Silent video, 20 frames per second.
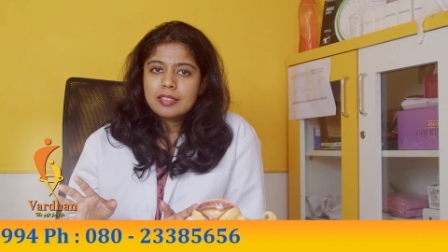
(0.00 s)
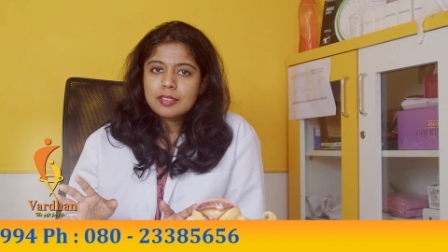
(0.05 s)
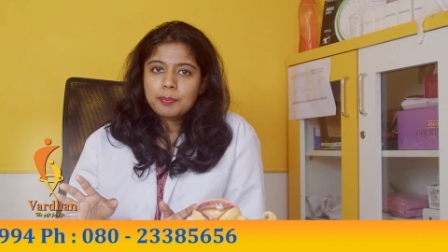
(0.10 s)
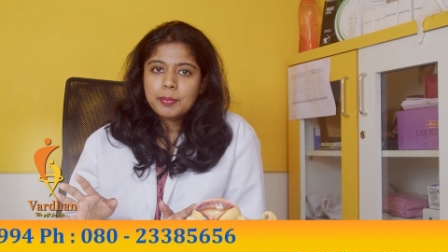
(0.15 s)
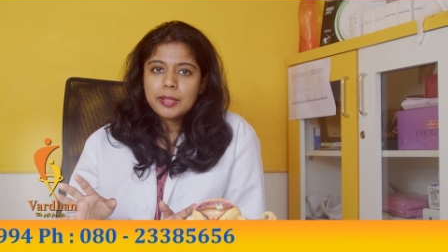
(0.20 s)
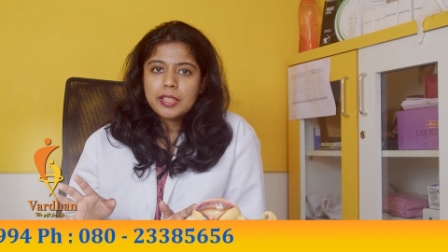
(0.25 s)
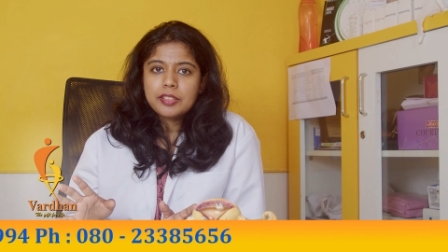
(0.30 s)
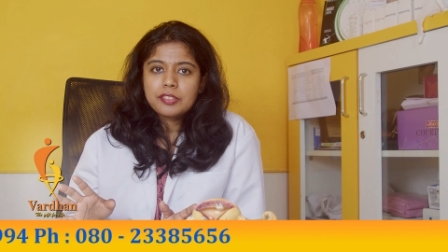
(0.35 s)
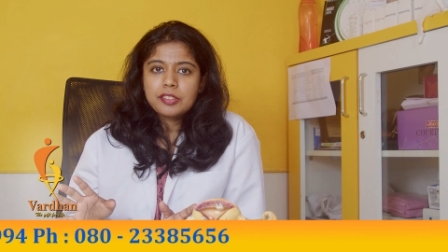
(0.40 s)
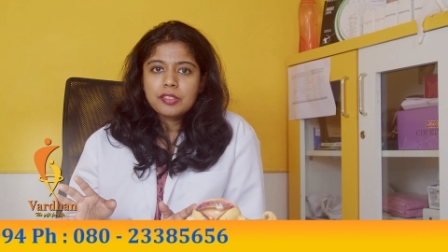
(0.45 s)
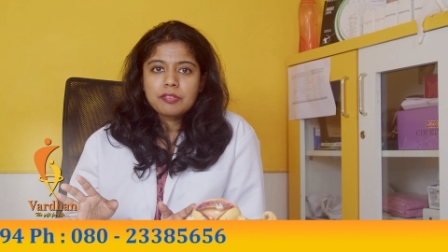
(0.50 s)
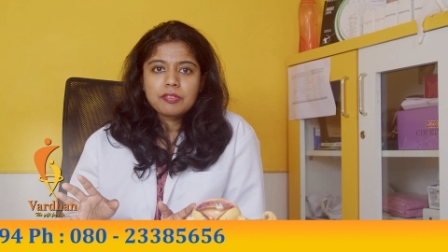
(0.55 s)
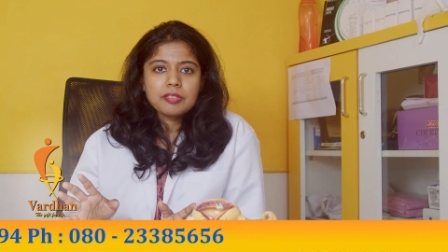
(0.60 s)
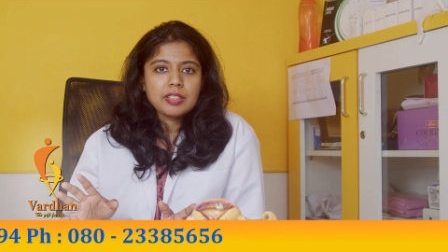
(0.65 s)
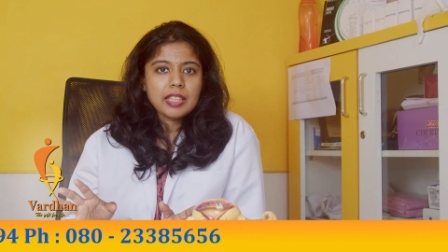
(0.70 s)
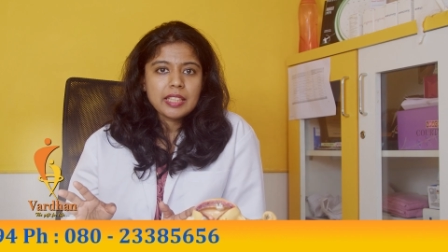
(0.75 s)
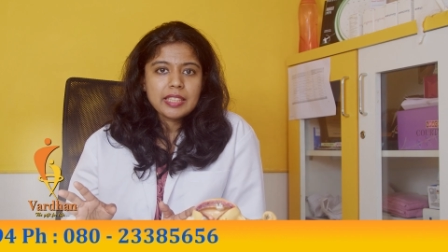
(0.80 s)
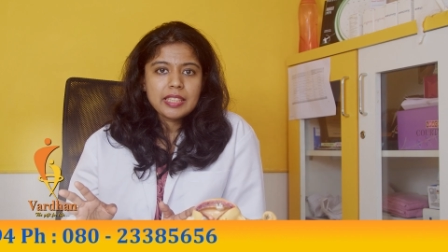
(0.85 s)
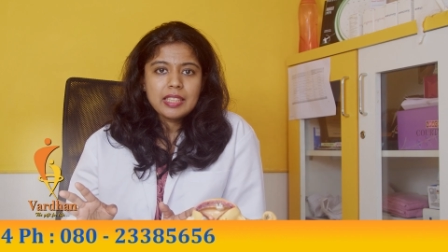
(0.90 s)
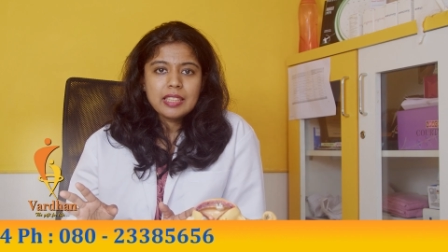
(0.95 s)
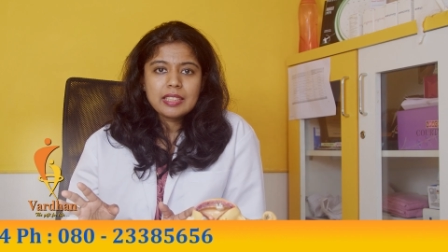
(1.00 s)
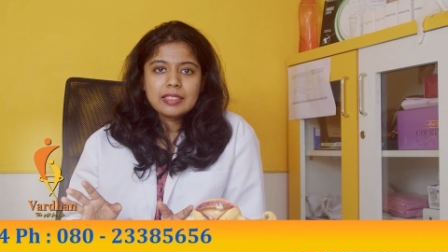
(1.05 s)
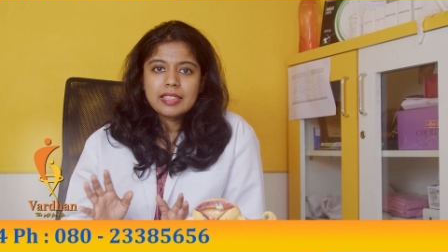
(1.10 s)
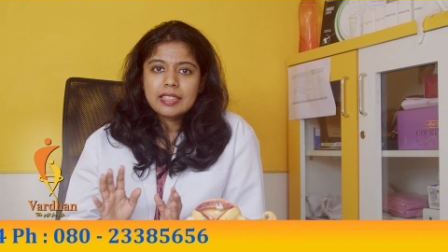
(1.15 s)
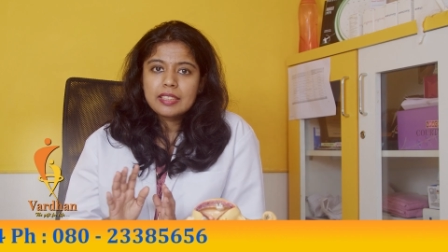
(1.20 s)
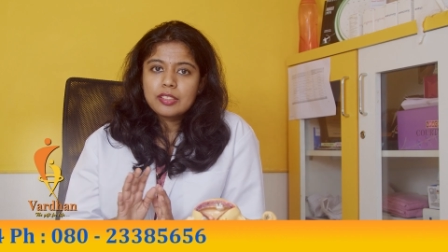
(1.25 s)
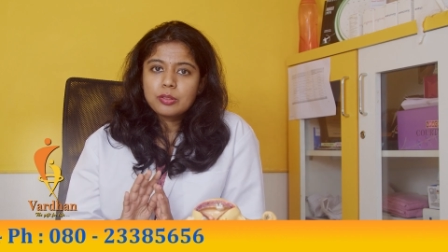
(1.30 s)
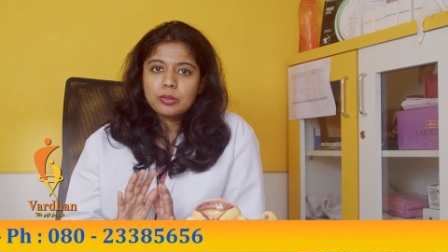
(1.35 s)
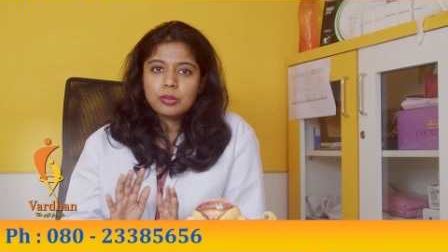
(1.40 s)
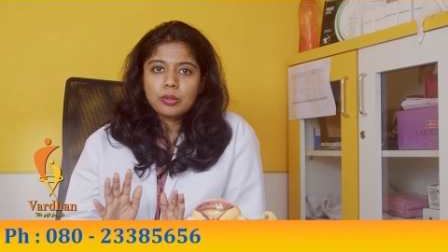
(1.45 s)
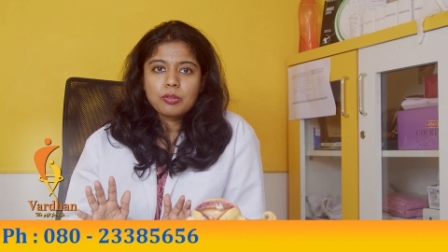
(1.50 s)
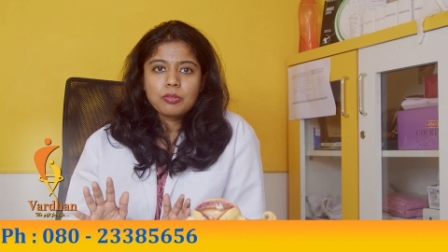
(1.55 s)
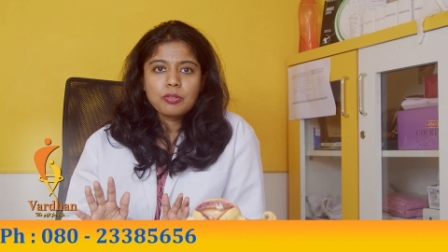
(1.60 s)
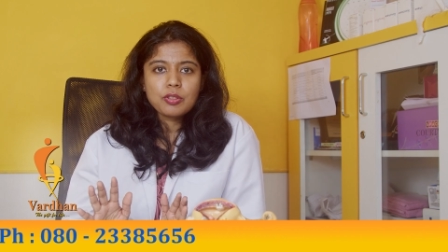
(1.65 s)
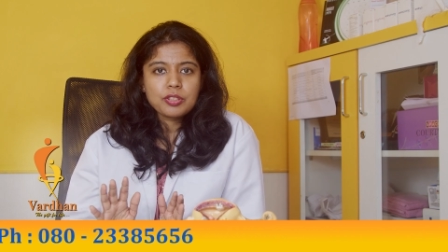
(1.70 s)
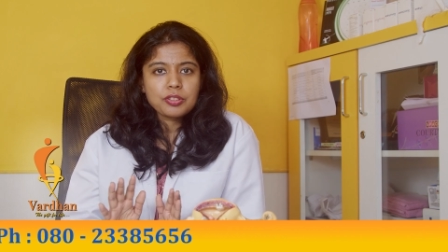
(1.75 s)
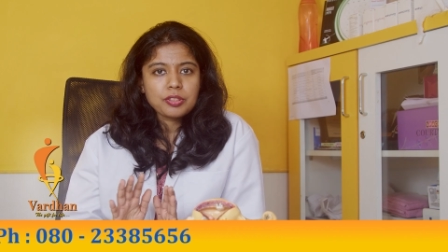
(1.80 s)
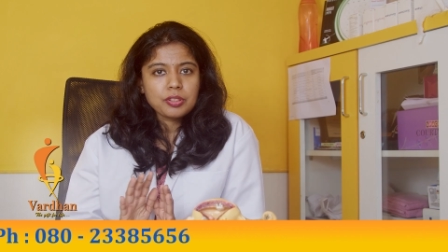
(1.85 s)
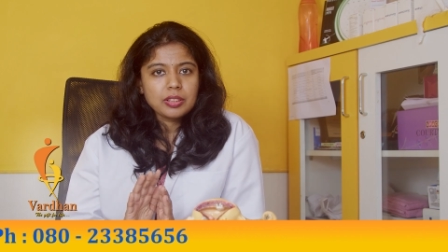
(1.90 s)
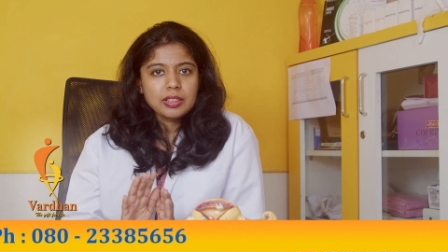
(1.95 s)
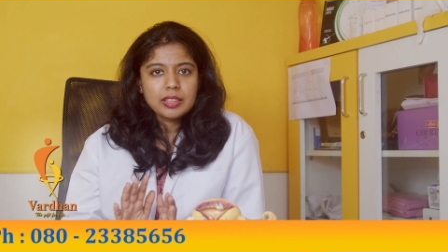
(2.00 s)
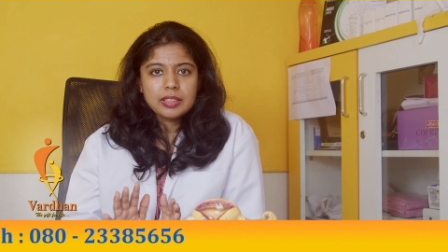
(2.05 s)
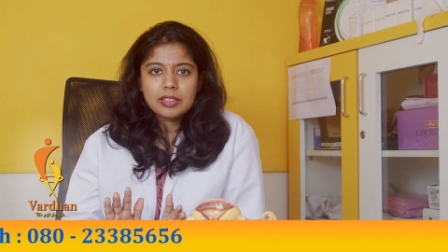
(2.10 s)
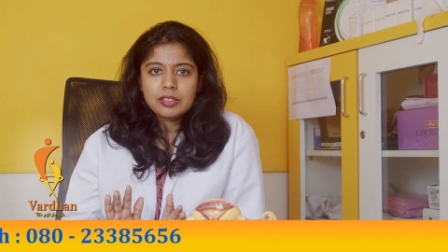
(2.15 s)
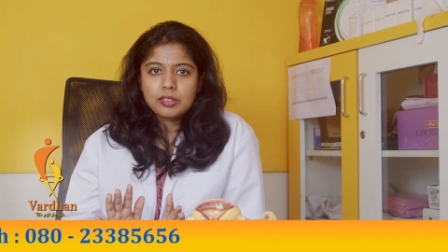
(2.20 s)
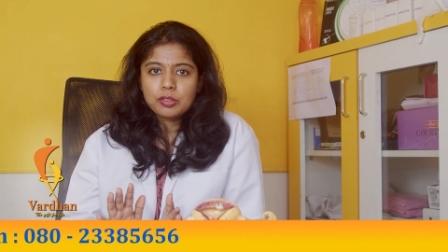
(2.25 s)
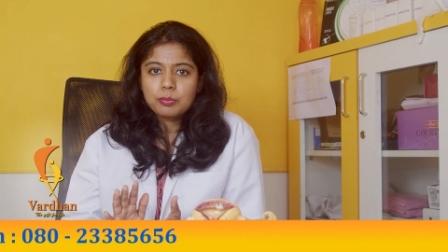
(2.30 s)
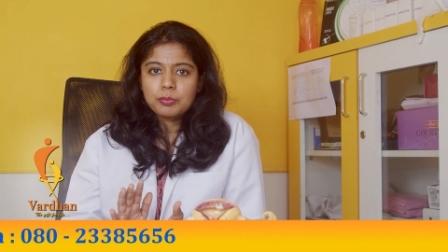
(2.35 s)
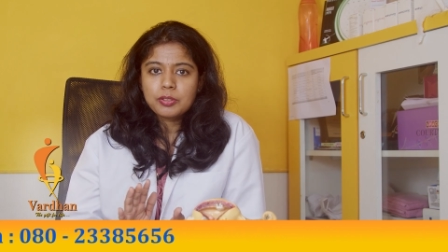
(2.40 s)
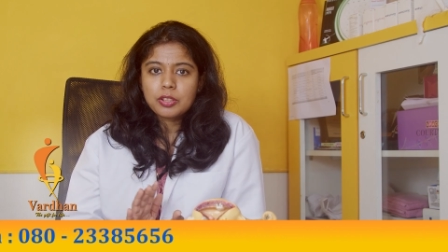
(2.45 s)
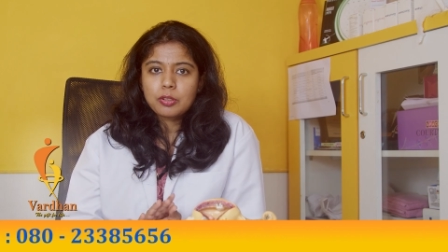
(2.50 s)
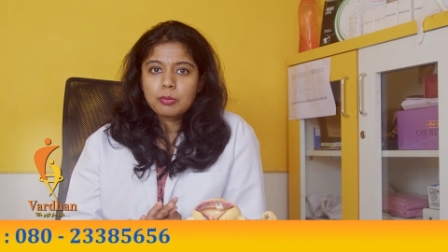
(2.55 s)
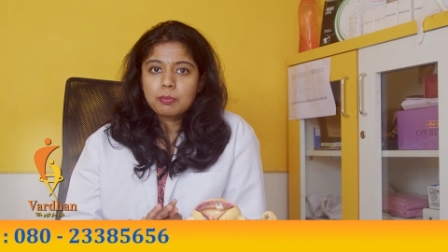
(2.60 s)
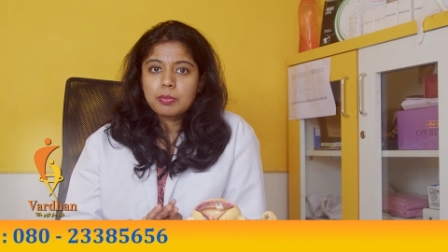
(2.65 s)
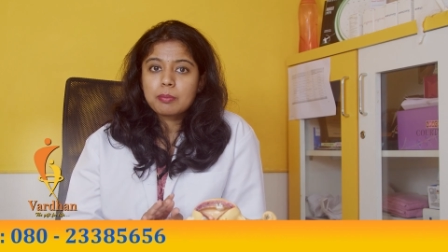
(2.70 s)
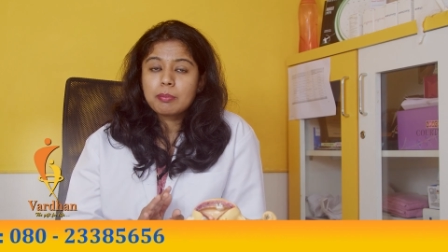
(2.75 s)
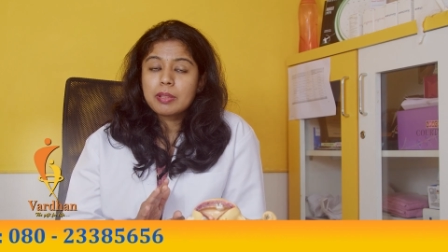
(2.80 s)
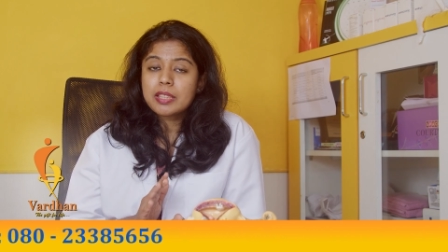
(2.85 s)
spillage of dye, then you know for sure that the tubes are open.